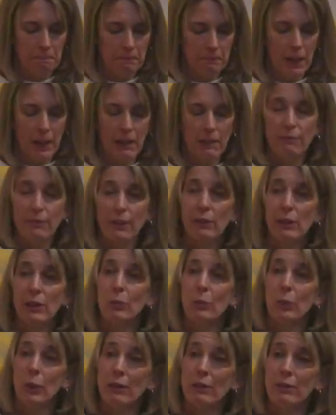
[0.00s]
A very
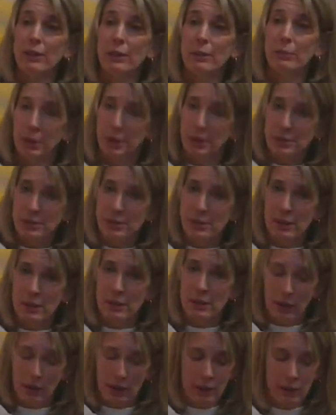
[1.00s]
wealthy person
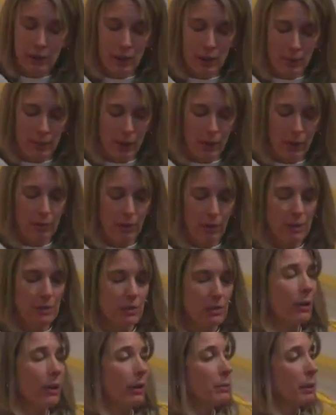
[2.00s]
heard about
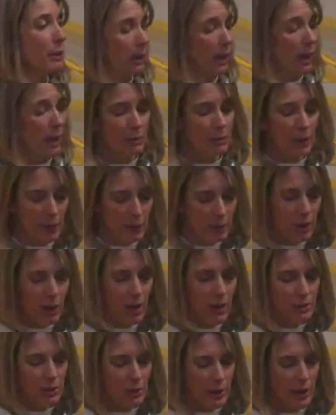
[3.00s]
Rancho
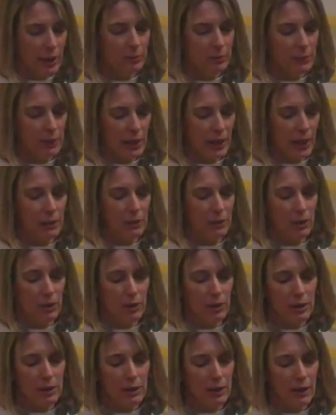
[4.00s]
El
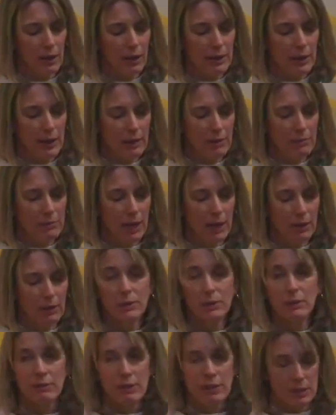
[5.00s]
Milagro and came down
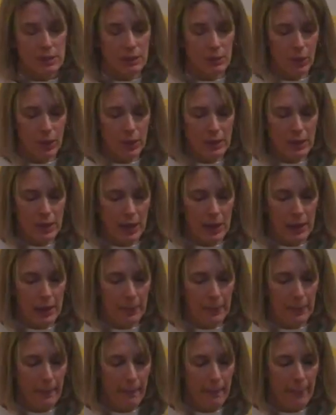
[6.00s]
to visit one day.
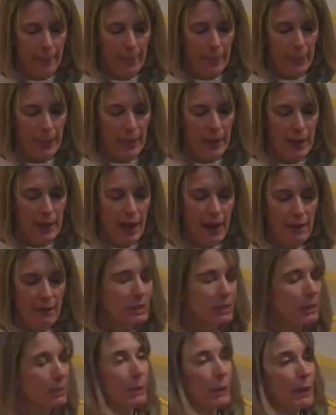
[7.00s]

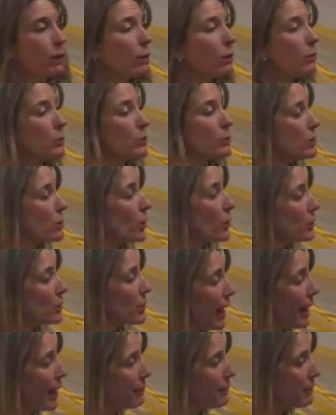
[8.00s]
Having spent almost no
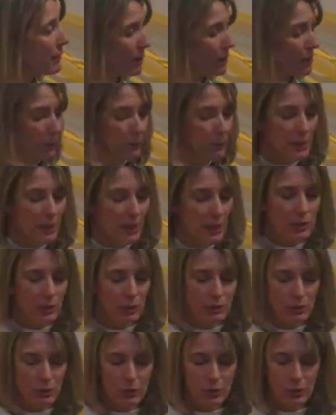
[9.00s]
time there, the potential
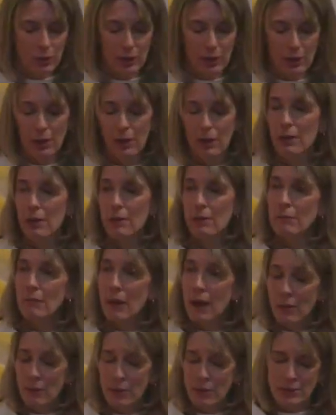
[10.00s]
donor
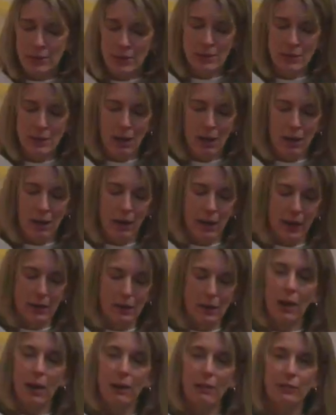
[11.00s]
met with Cesar and
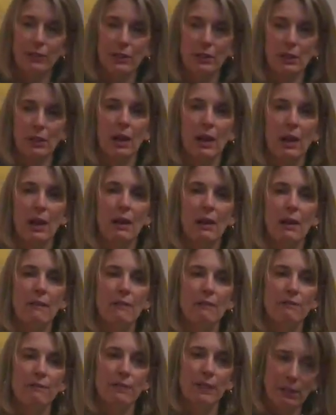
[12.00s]
offered a
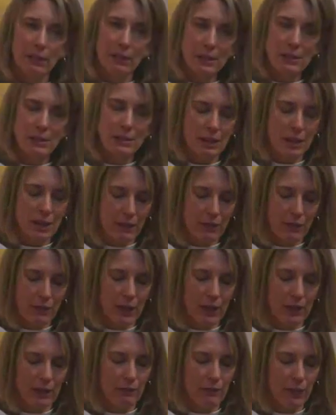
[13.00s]
very
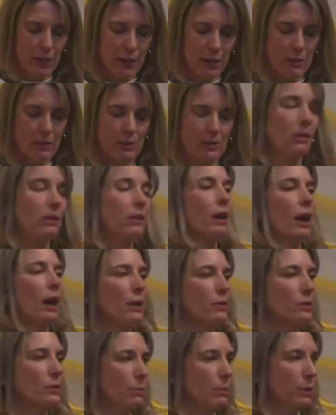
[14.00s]
significant financial
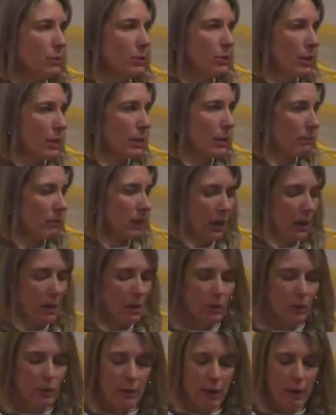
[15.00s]
contribution. I
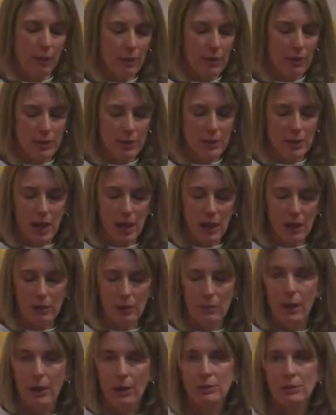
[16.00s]
don't remember the dollar
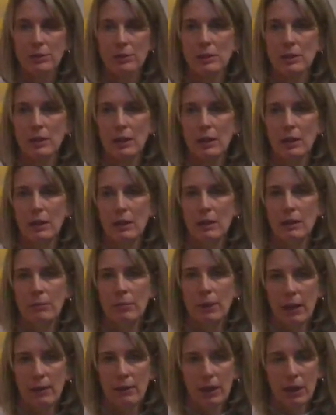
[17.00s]
amounts,
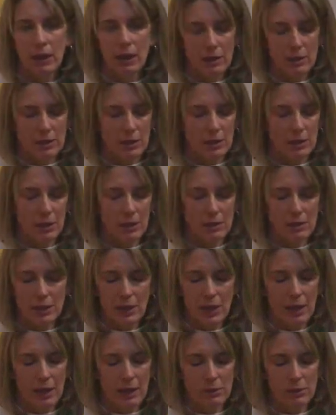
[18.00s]
but I recall Cesar
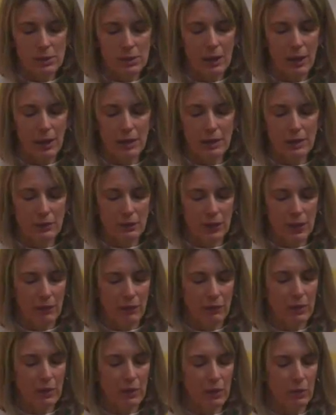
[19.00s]
saying it was the kind of
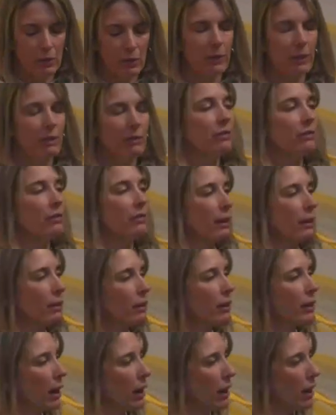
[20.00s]
gift that would be
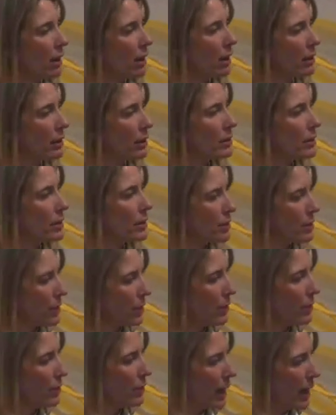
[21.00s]
very hard to
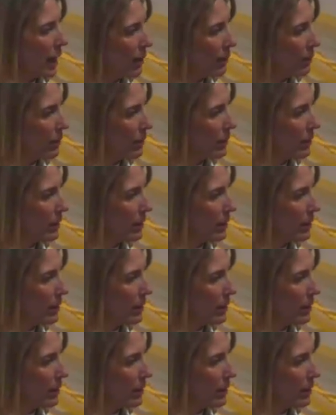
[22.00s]
turn down.